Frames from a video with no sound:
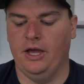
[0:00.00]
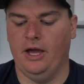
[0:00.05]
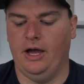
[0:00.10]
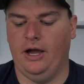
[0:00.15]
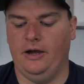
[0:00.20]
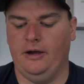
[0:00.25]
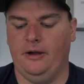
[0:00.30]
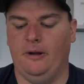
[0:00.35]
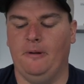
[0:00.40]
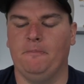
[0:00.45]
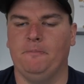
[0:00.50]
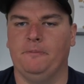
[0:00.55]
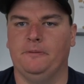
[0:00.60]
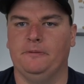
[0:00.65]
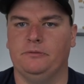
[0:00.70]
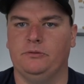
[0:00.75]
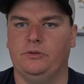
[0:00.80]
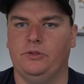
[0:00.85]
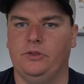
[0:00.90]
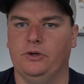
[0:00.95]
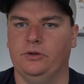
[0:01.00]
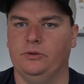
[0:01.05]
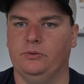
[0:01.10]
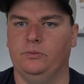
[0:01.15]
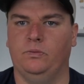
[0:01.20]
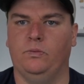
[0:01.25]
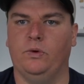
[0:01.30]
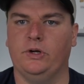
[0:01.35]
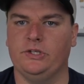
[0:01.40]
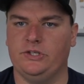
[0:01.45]
Um, the
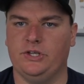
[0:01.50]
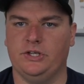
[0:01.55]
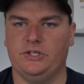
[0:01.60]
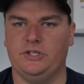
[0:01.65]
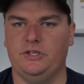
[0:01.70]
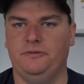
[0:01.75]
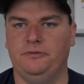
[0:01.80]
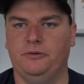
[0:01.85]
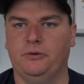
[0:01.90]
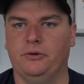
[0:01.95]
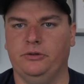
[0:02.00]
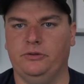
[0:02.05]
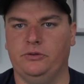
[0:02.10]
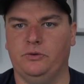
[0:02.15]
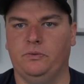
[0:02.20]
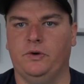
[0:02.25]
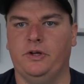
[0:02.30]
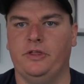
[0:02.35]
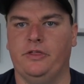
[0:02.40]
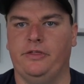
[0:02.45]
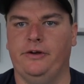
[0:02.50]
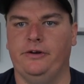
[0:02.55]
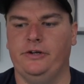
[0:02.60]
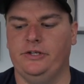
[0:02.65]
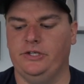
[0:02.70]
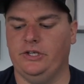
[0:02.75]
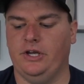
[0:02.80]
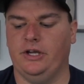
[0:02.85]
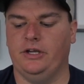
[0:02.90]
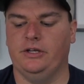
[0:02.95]
164th to
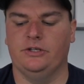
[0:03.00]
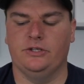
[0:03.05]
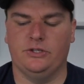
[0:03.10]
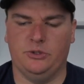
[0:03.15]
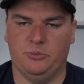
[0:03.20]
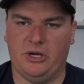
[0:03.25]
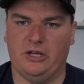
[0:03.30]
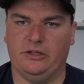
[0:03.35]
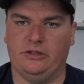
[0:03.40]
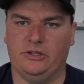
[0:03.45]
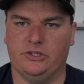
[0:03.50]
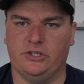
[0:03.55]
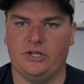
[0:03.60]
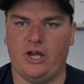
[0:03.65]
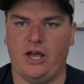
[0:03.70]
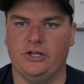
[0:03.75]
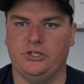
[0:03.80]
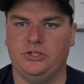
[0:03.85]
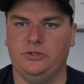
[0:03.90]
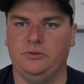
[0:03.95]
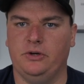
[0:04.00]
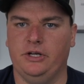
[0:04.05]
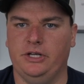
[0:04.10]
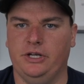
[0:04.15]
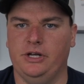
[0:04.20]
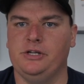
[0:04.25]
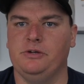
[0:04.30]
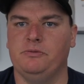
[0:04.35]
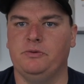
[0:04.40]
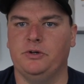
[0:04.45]
132nd is about the size you
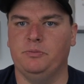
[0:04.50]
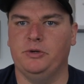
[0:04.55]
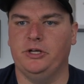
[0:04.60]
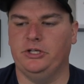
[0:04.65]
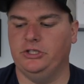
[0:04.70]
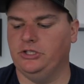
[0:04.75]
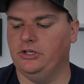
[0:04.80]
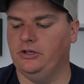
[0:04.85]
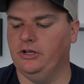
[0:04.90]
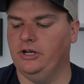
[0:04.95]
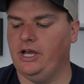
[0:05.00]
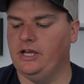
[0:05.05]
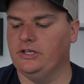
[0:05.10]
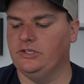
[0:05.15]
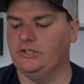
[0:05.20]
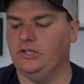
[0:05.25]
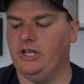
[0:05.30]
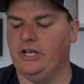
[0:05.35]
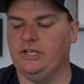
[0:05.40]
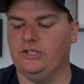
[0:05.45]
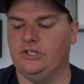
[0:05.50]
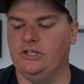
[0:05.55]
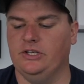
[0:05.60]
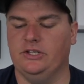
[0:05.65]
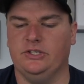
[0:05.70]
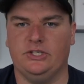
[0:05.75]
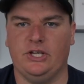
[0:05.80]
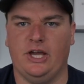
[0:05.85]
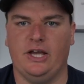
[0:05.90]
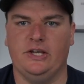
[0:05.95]
want and you want to make sure it has less than
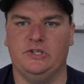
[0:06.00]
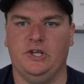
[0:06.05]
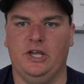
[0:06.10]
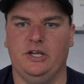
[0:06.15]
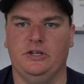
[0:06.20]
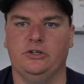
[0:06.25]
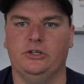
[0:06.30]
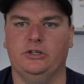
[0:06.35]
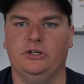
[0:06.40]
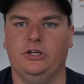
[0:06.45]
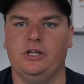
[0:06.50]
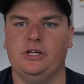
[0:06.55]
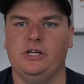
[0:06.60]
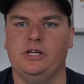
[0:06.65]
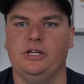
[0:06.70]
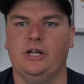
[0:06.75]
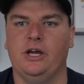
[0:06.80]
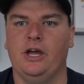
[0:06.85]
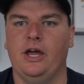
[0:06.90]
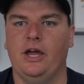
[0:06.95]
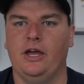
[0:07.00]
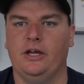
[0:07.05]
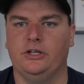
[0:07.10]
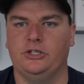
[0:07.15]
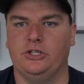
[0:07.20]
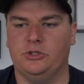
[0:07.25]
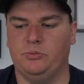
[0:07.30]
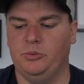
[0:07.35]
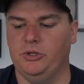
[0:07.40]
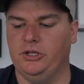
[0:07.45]
a size 8 hook in it
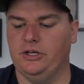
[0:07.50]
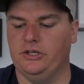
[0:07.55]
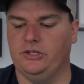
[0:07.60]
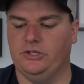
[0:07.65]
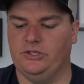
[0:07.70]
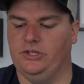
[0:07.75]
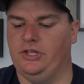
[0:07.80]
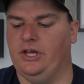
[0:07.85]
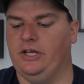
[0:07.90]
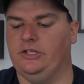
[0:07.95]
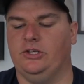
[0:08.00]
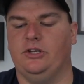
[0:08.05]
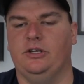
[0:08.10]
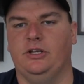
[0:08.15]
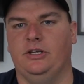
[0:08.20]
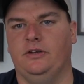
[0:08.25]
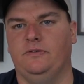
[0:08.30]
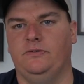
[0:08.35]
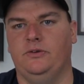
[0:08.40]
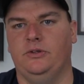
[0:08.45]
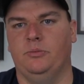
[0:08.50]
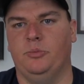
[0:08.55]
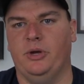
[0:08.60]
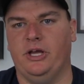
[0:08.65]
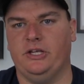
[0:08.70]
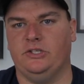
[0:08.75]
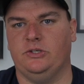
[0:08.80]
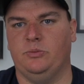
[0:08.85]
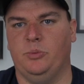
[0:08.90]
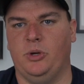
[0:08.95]
just because that's going to give you the
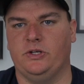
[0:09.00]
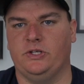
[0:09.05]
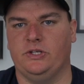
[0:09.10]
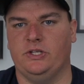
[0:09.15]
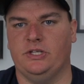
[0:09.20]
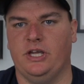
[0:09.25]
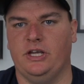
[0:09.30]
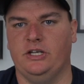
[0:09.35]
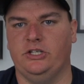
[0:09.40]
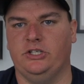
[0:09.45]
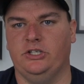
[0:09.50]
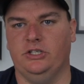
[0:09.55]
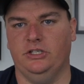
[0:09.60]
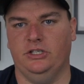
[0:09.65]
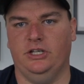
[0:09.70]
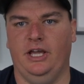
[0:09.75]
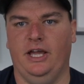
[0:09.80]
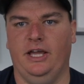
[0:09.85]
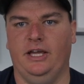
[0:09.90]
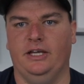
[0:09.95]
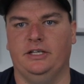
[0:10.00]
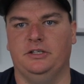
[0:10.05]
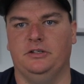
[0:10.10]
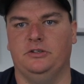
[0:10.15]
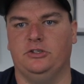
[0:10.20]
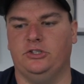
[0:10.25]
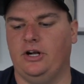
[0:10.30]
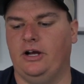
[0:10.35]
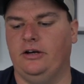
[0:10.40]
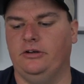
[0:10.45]
best presentation
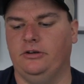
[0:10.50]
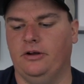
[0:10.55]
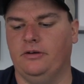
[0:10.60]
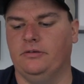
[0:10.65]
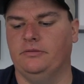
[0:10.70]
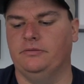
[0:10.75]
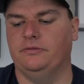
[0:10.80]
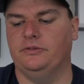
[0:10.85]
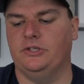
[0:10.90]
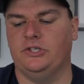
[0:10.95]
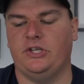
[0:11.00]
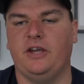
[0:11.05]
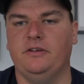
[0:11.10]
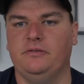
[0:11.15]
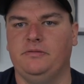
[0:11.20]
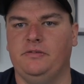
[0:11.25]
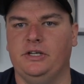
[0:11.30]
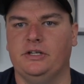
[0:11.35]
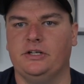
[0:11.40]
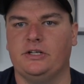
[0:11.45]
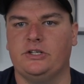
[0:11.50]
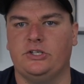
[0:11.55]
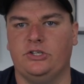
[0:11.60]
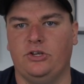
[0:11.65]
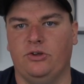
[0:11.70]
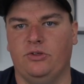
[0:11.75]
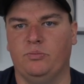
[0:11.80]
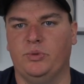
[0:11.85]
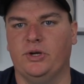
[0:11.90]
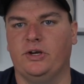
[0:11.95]
and trout are sight feeders
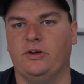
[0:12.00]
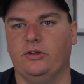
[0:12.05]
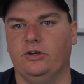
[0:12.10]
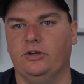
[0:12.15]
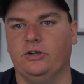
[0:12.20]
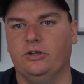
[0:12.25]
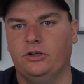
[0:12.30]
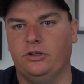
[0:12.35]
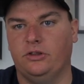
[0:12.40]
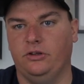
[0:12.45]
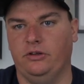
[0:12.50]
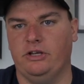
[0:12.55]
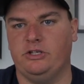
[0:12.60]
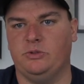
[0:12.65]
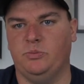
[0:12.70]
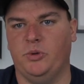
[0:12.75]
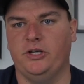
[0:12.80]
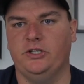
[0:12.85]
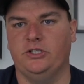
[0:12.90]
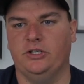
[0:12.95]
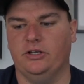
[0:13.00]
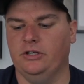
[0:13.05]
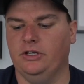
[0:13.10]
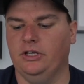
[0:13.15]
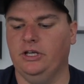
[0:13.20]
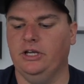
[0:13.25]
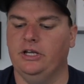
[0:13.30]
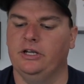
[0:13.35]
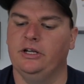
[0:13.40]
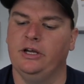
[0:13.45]
so the bigger the hook the less bites you're going
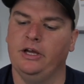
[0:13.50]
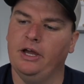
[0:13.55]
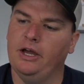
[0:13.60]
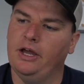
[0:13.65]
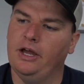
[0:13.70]
to get.